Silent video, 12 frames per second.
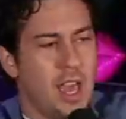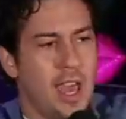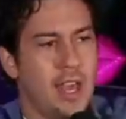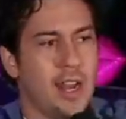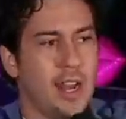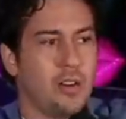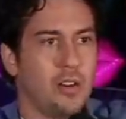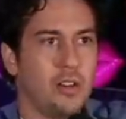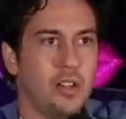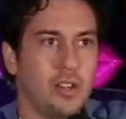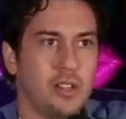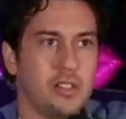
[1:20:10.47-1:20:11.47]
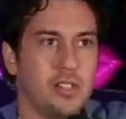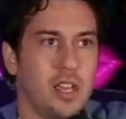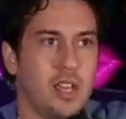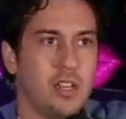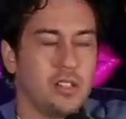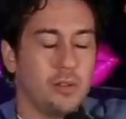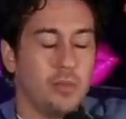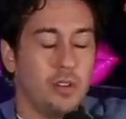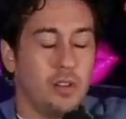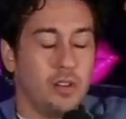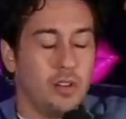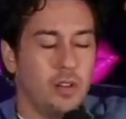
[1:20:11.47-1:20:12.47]
And I heard it on stage and I
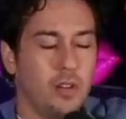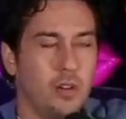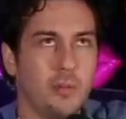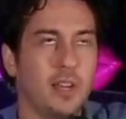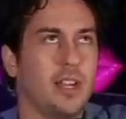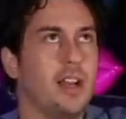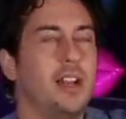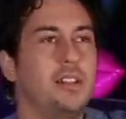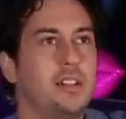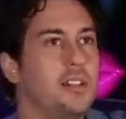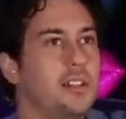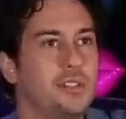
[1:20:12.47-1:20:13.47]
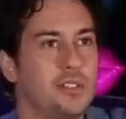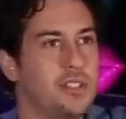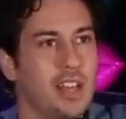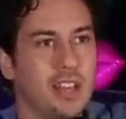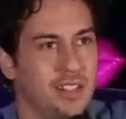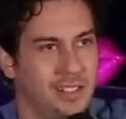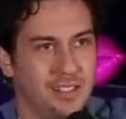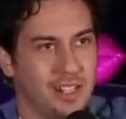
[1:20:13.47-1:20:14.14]
went, oh my God, I didn't understand it.